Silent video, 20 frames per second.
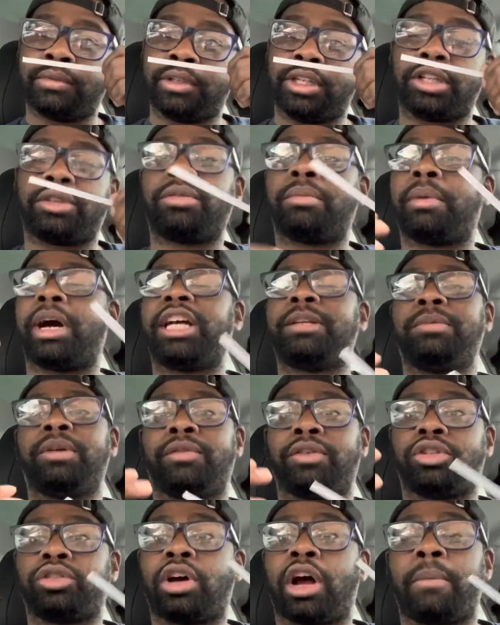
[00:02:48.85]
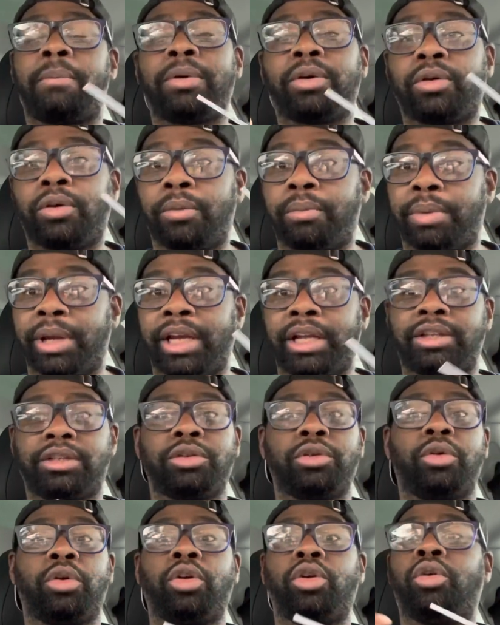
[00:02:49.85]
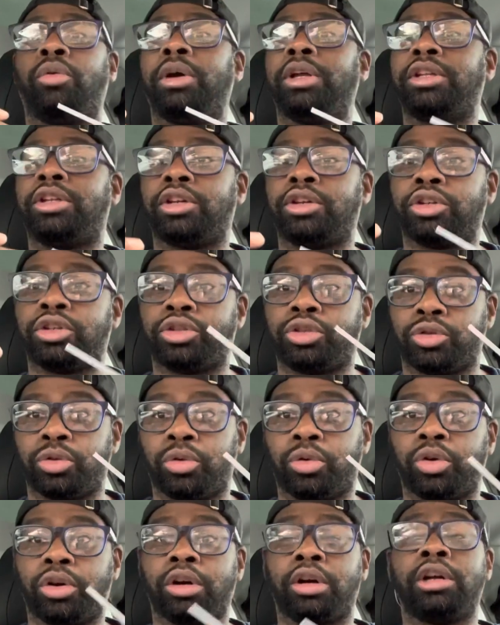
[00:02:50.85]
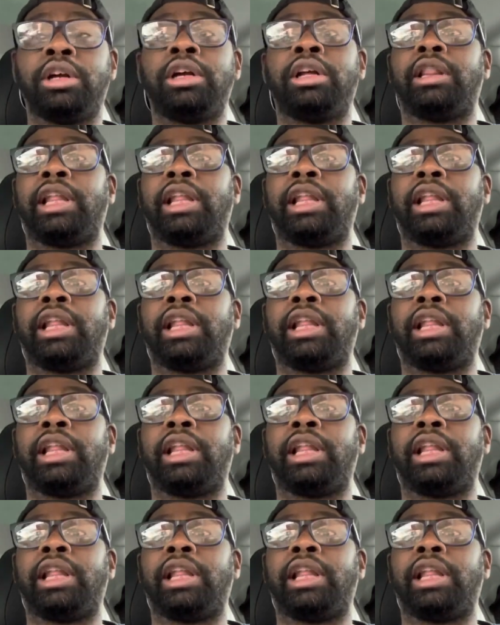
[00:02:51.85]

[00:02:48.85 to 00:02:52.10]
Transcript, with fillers: This reminds me of a tropical beach or going to the shore.